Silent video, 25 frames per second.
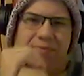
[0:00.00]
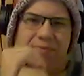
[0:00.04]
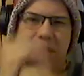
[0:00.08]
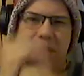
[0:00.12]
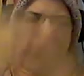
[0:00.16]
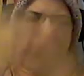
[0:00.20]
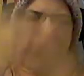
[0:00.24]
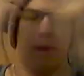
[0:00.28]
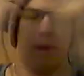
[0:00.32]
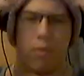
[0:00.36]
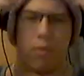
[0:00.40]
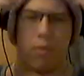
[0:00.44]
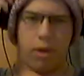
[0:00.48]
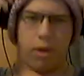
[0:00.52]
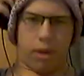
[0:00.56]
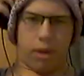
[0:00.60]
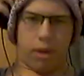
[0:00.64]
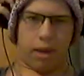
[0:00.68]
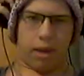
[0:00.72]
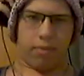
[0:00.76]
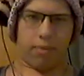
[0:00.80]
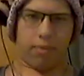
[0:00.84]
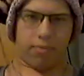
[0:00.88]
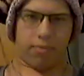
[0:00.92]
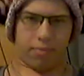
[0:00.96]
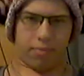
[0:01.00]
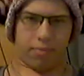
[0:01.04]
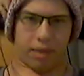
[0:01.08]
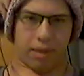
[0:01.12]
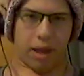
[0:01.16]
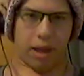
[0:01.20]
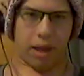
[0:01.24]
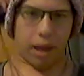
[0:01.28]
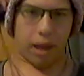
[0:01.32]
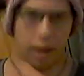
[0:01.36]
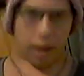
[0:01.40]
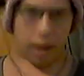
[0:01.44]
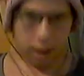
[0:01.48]
to be wearing that,
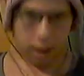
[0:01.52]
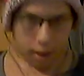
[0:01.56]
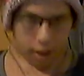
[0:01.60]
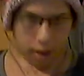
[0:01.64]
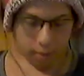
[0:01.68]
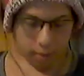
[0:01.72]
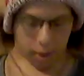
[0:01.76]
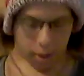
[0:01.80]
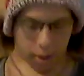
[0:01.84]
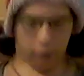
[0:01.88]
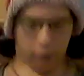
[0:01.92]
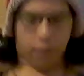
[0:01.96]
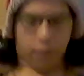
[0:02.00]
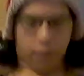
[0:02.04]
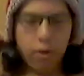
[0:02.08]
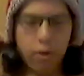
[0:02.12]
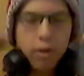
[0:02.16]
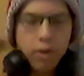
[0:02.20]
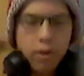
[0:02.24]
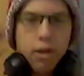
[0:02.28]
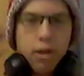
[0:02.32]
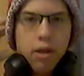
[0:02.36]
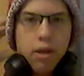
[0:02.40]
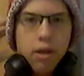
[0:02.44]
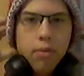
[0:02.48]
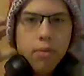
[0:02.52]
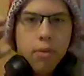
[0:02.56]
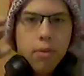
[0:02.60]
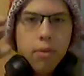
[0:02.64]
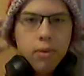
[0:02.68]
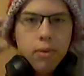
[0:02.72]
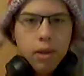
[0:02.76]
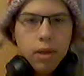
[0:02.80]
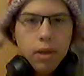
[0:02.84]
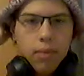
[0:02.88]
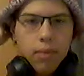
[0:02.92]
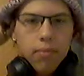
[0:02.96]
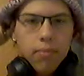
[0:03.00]
and I'm not even listening to
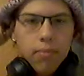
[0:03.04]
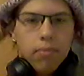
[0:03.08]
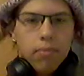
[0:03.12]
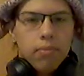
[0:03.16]
music.